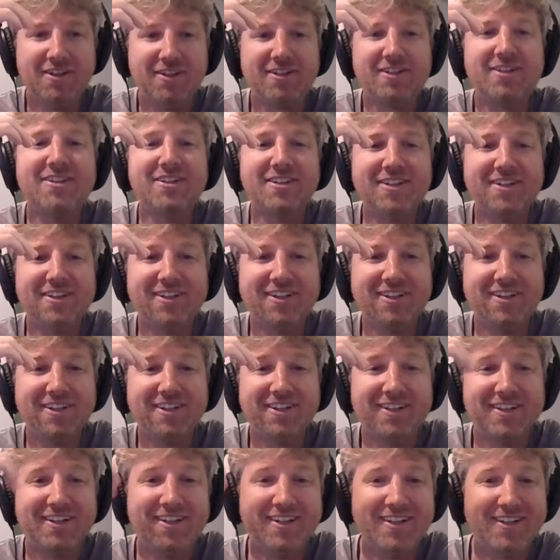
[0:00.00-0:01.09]

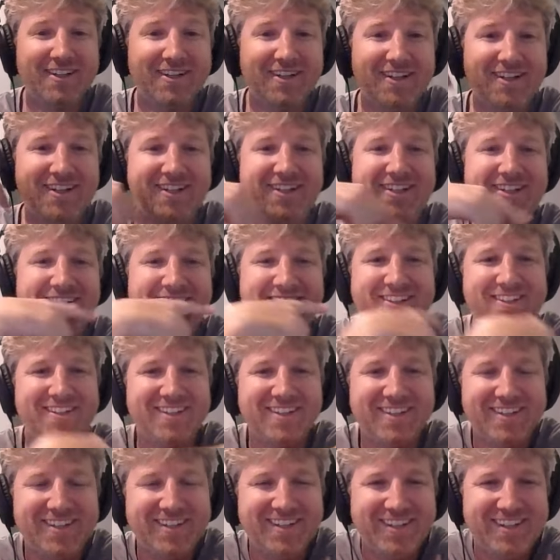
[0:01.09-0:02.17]

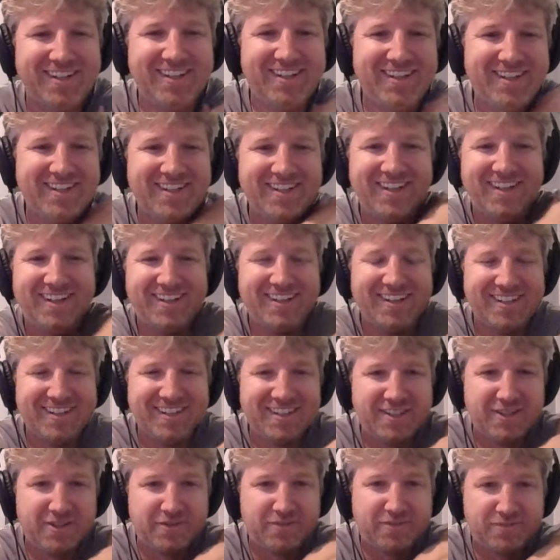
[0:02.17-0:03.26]

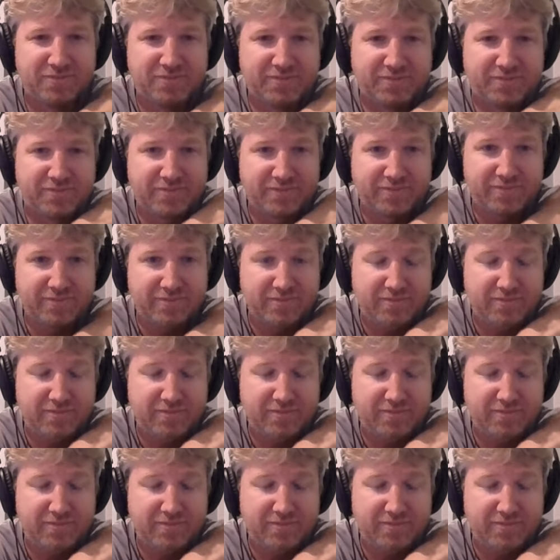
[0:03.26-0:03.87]
(not speaking)